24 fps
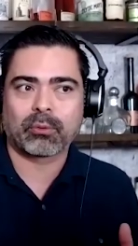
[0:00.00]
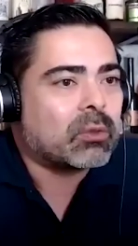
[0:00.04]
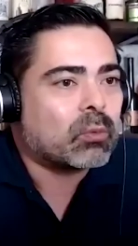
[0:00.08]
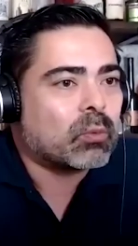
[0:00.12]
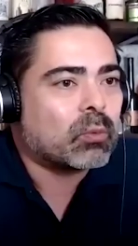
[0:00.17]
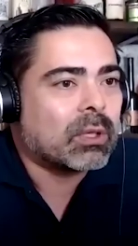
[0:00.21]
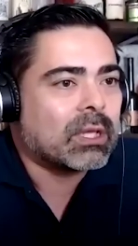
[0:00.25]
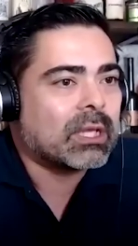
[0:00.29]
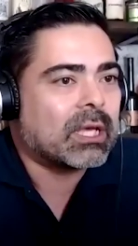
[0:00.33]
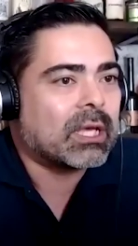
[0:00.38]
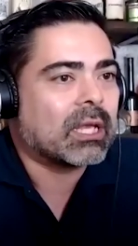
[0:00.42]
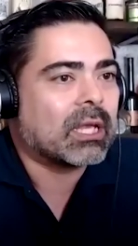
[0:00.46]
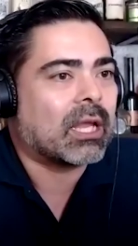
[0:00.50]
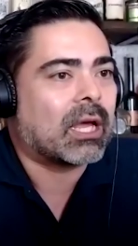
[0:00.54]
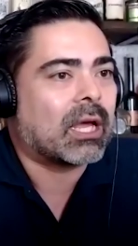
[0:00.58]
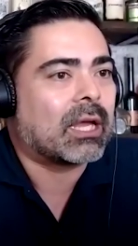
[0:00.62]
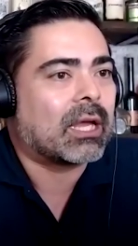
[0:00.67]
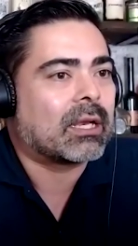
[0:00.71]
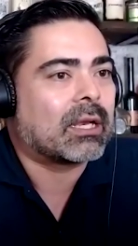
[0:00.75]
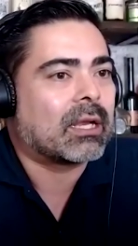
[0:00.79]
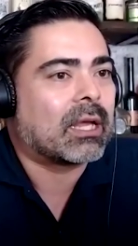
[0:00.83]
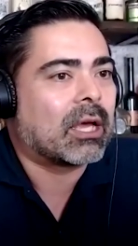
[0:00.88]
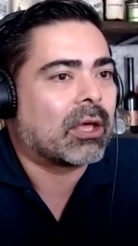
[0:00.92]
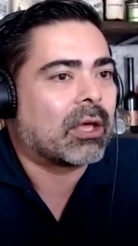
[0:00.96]
it really a
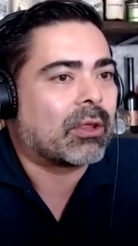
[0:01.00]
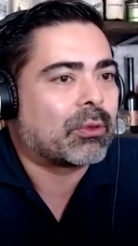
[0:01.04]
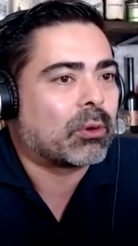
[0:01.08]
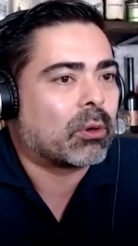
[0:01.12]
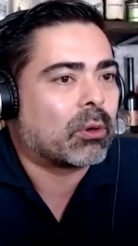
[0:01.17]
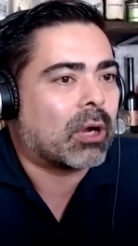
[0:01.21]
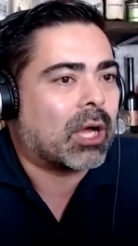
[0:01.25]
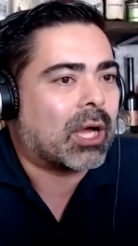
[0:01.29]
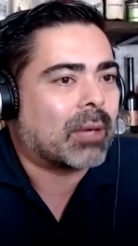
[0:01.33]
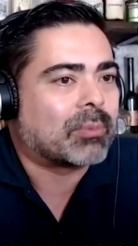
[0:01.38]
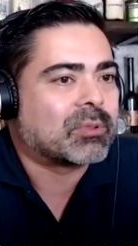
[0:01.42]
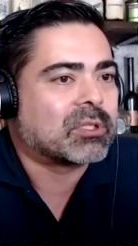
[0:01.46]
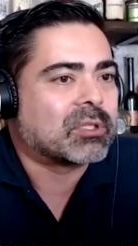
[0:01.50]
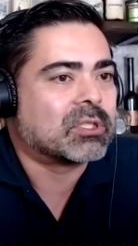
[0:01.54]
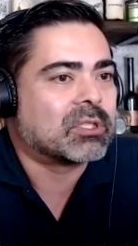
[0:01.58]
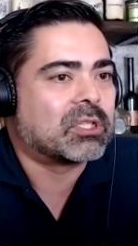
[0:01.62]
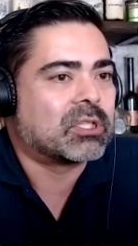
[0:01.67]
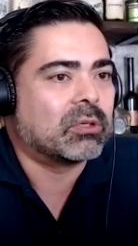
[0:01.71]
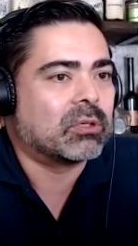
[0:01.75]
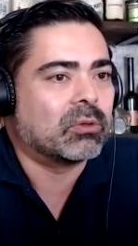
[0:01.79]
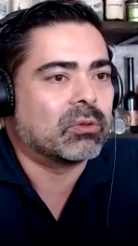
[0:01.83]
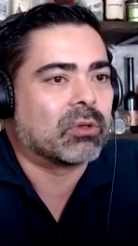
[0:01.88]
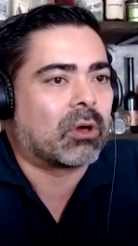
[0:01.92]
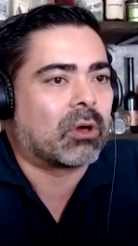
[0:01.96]
lot healthier option
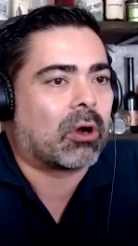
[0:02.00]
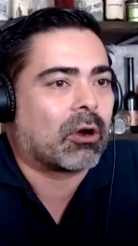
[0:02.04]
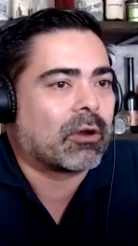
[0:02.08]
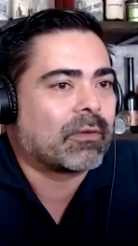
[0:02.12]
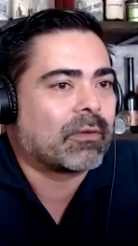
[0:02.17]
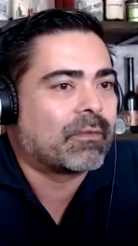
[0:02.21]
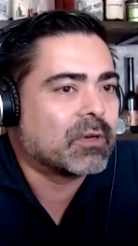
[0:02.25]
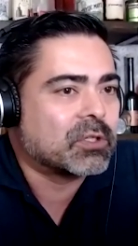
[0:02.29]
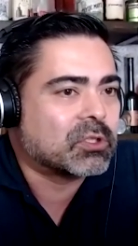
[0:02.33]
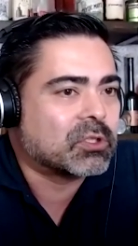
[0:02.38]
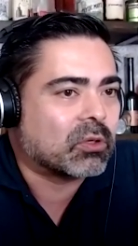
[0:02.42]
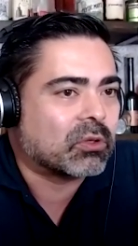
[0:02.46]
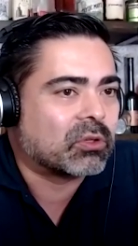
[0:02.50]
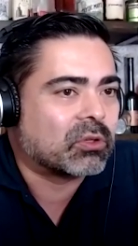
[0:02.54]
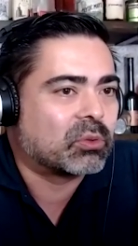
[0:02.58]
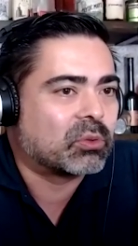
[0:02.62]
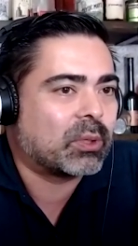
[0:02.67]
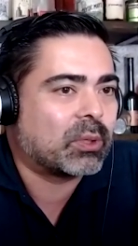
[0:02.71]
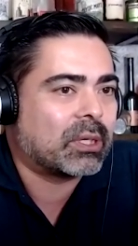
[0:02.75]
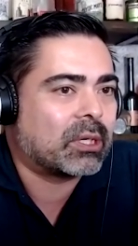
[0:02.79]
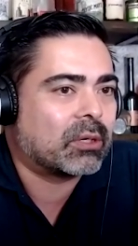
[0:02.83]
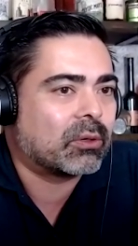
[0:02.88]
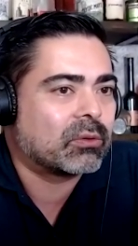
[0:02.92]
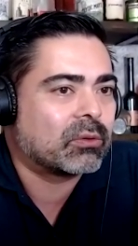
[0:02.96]
to use artificial
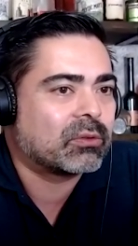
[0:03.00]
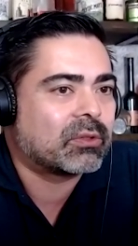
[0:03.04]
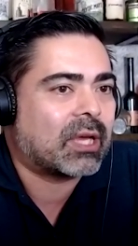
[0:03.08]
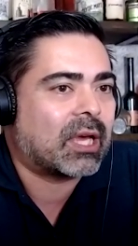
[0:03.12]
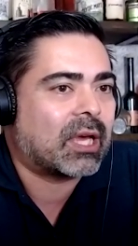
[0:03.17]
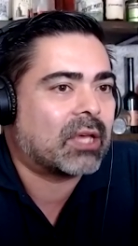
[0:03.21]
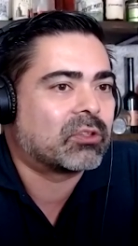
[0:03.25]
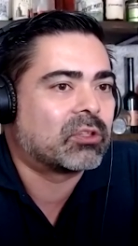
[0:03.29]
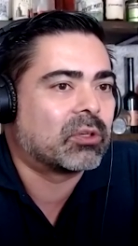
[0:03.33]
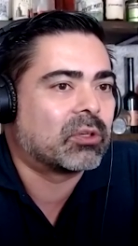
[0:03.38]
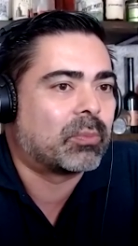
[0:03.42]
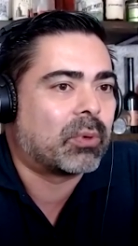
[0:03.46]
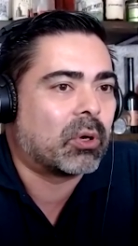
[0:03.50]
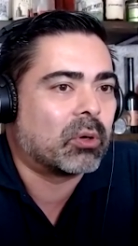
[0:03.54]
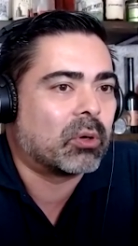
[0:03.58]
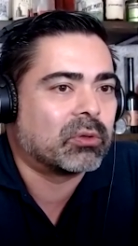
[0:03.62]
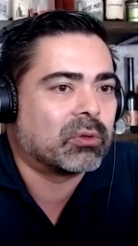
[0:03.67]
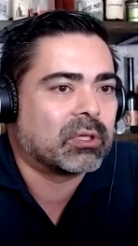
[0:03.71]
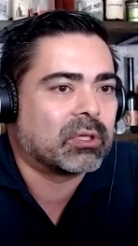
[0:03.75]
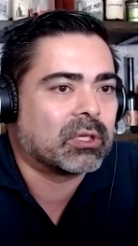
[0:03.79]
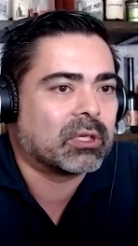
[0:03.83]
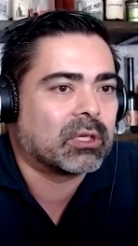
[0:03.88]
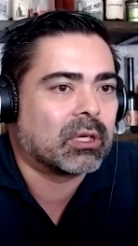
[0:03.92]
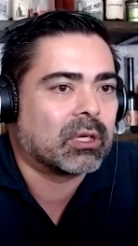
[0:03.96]
sweeteners as
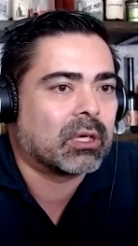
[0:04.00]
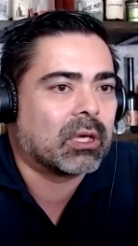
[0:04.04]
opposing